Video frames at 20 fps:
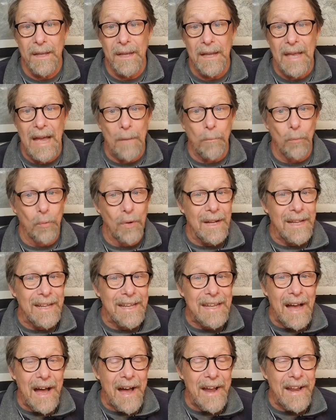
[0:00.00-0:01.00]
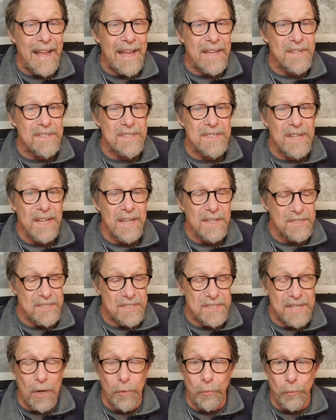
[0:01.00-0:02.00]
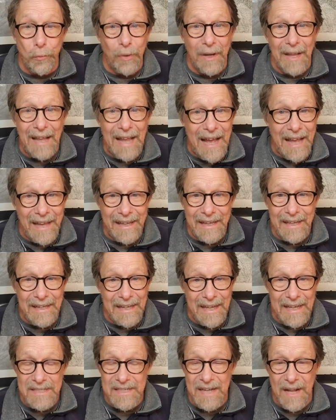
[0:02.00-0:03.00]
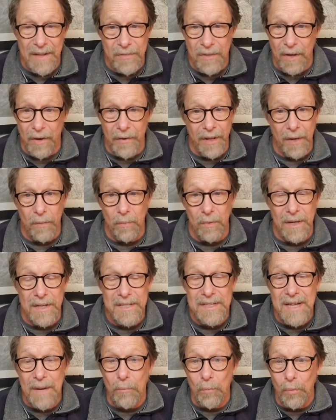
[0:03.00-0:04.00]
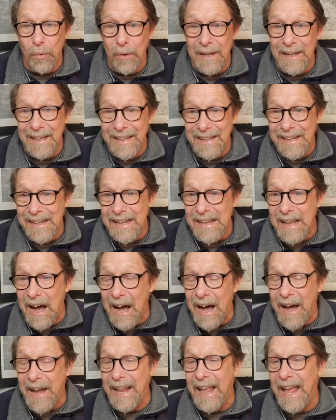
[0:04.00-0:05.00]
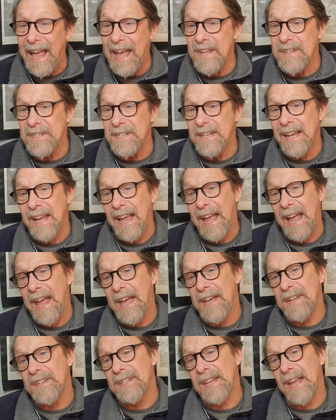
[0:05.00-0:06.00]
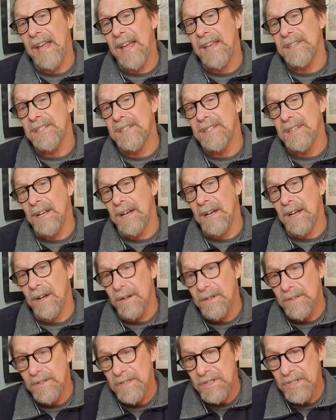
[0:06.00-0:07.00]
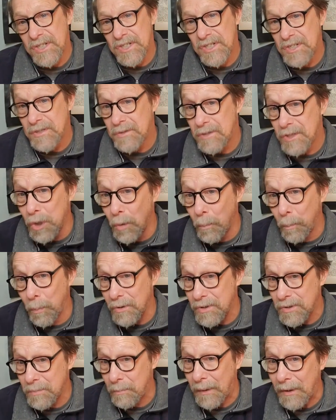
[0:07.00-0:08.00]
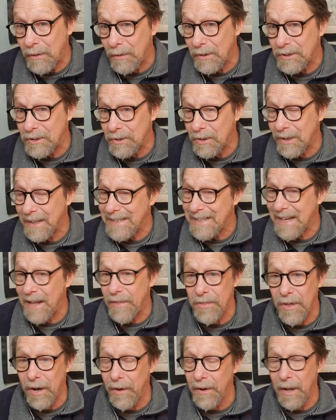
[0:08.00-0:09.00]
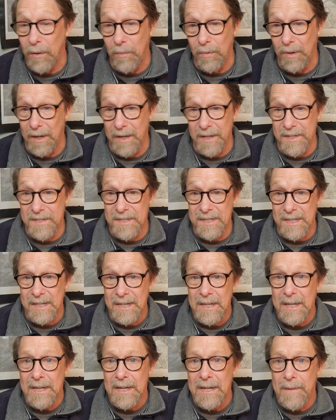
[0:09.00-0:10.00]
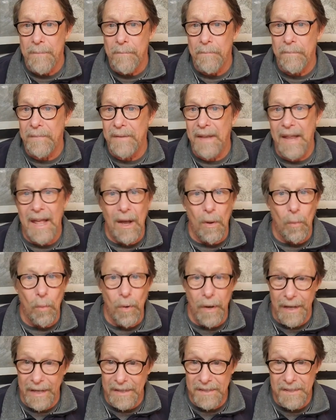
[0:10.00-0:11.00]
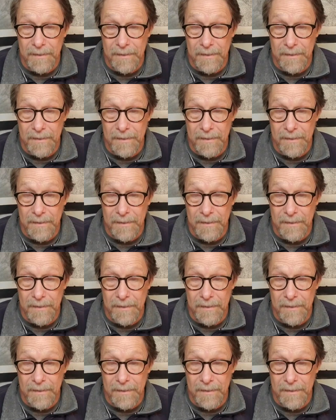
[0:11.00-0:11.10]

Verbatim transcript: I'm really not as self-reliant as I thought I was. I'm really not as as as uh, super spiritual as I thought I was. Now what?